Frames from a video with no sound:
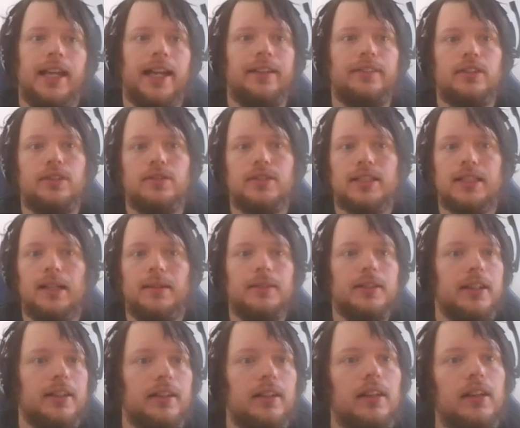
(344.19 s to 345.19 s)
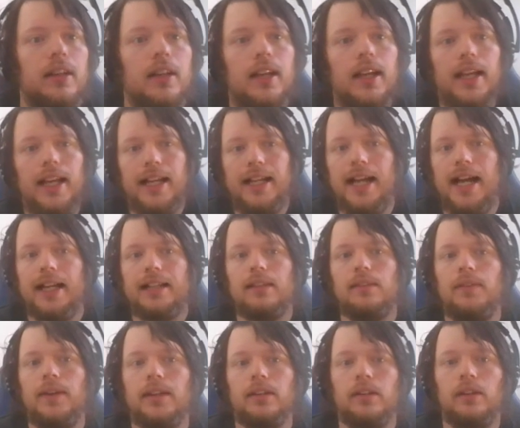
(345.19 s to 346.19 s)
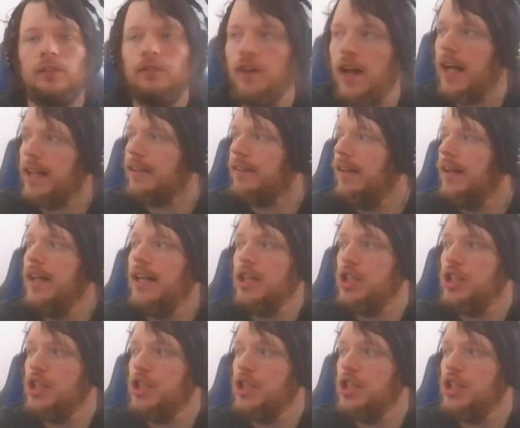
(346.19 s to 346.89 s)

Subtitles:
after you summon her and activate her effect,